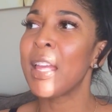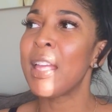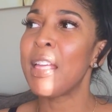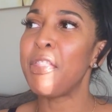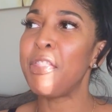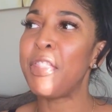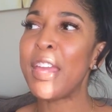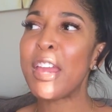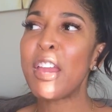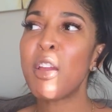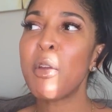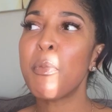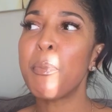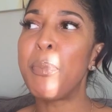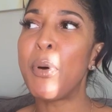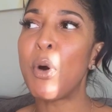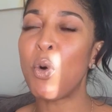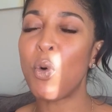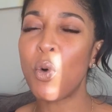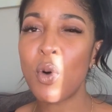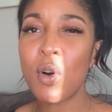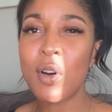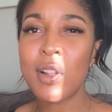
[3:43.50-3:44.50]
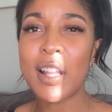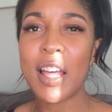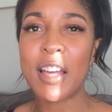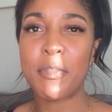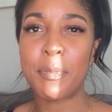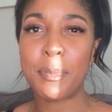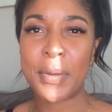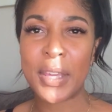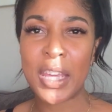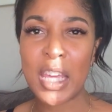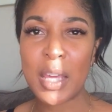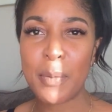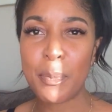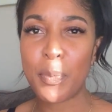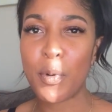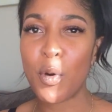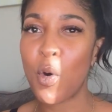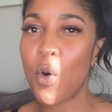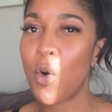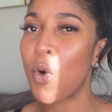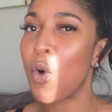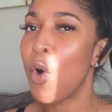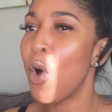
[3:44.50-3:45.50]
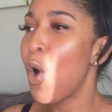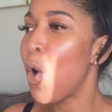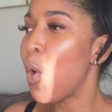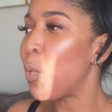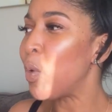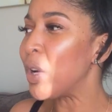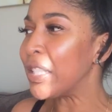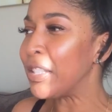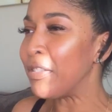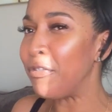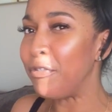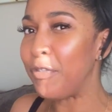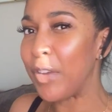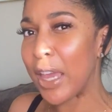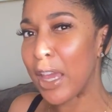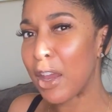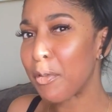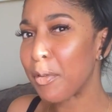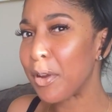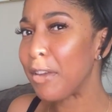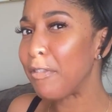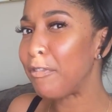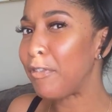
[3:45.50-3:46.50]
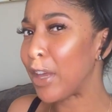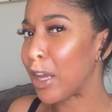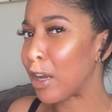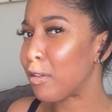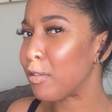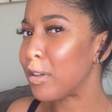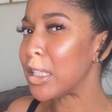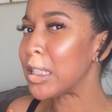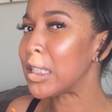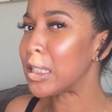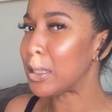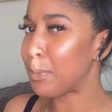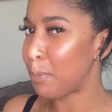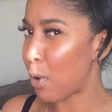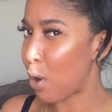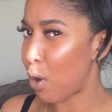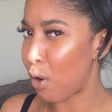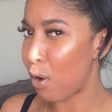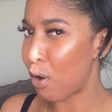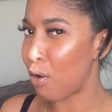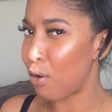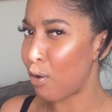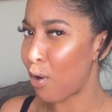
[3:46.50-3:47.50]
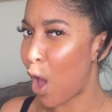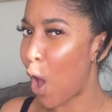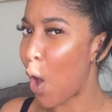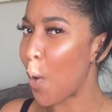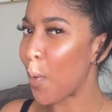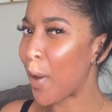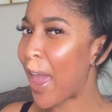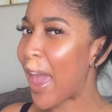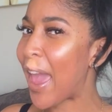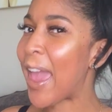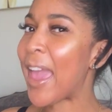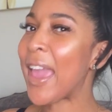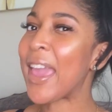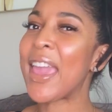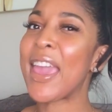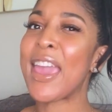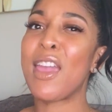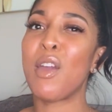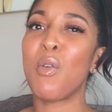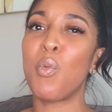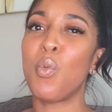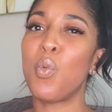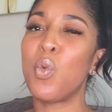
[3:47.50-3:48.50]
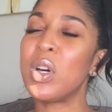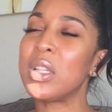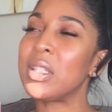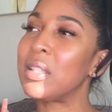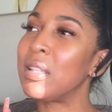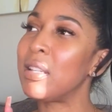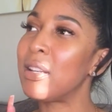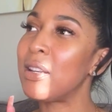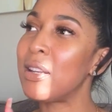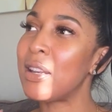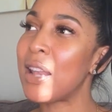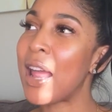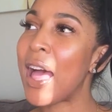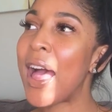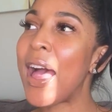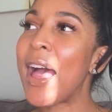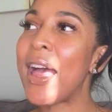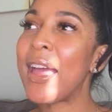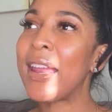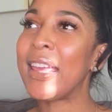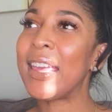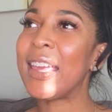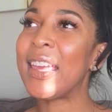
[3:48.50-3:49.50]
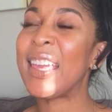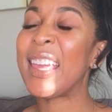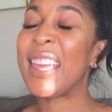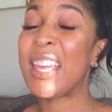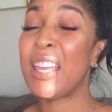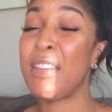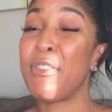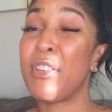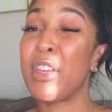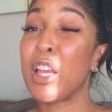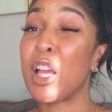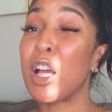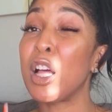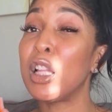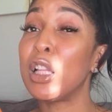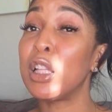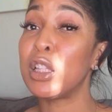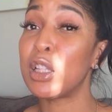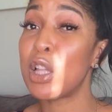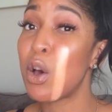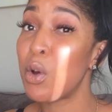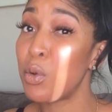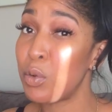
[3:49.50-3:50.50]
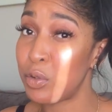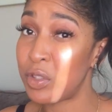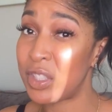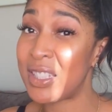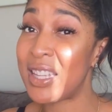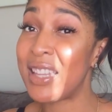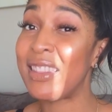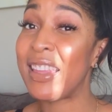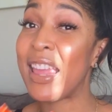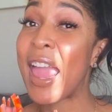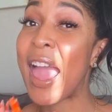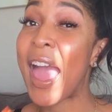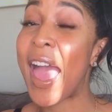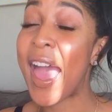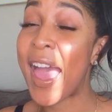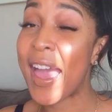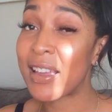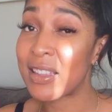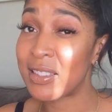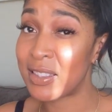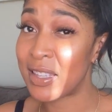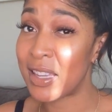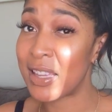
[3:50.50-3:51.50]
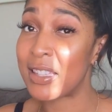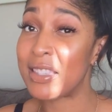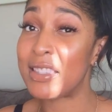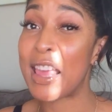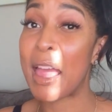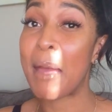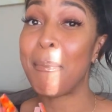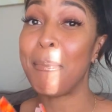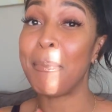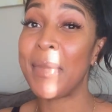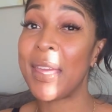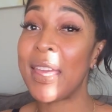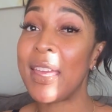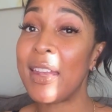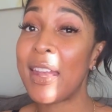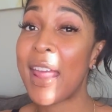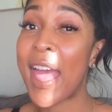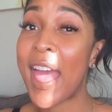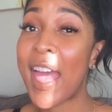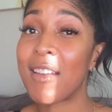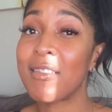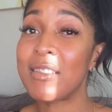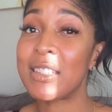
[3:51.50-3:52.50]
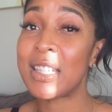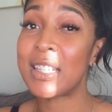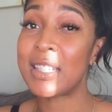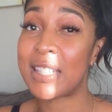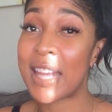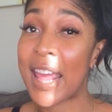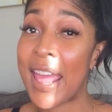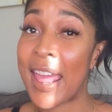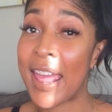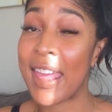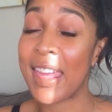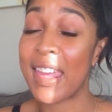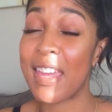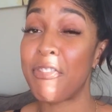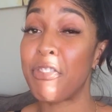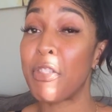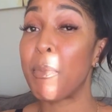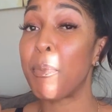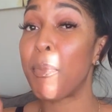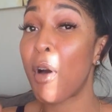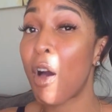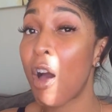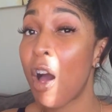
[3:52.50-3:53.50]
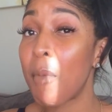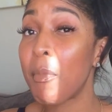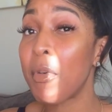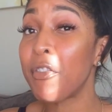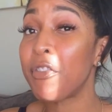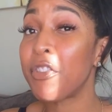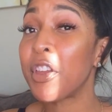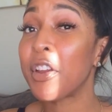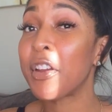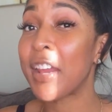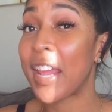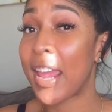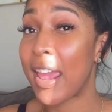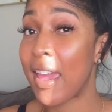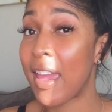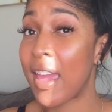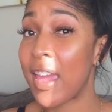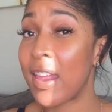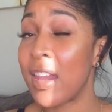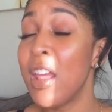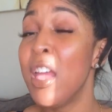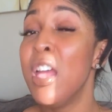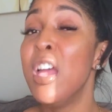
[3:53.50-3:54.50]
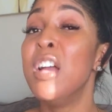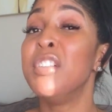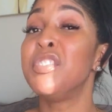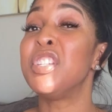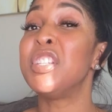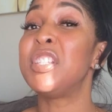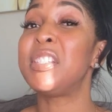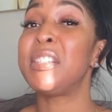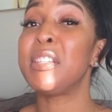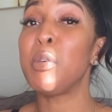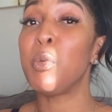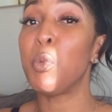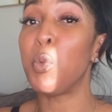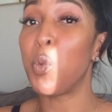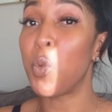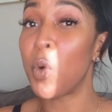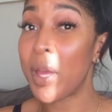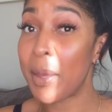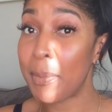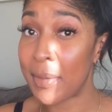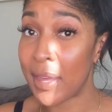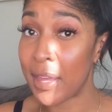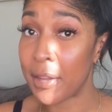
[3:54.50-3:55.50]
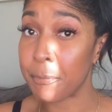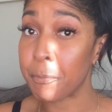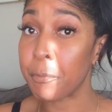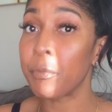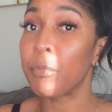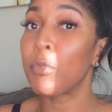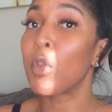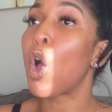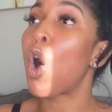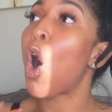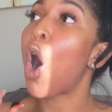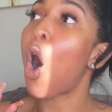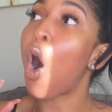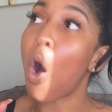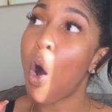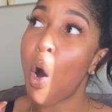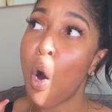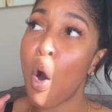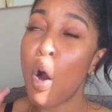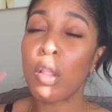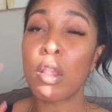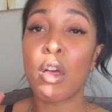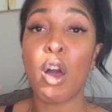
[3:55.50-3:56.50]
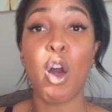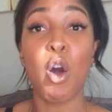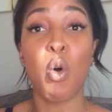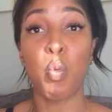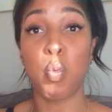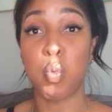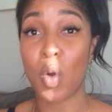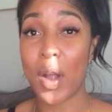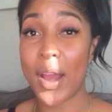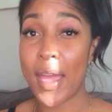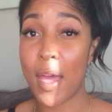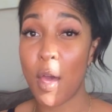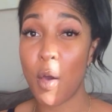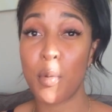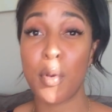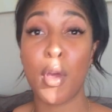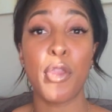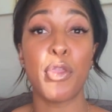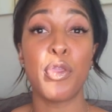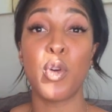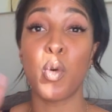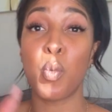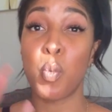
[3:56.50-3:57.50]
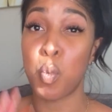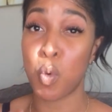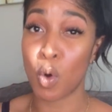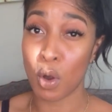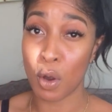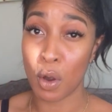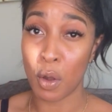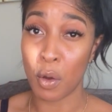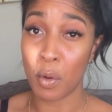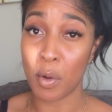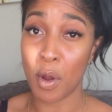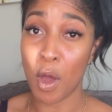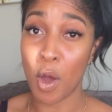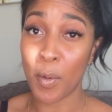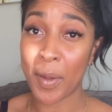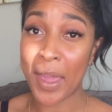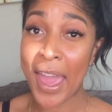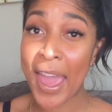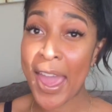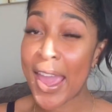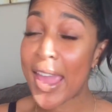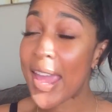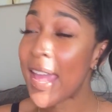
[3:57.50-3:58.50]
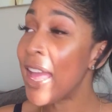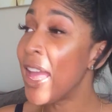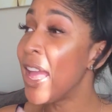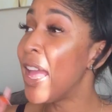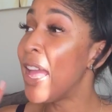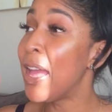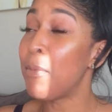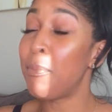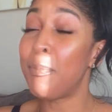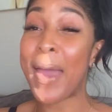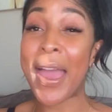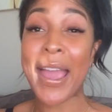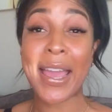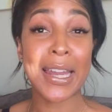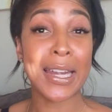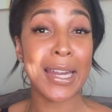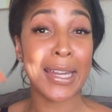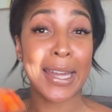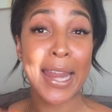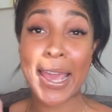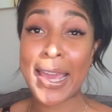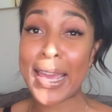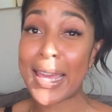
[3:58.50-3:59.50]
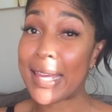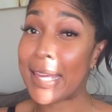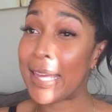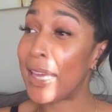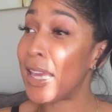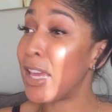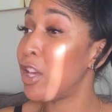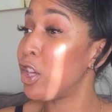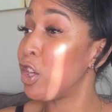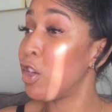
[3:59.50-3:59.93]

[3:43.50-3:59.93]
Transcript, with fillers: their pool of people was very, very small, okay? It was not even close to the access that men have today in the palm of their hand to see women all around the world, okay? Back in the day, again,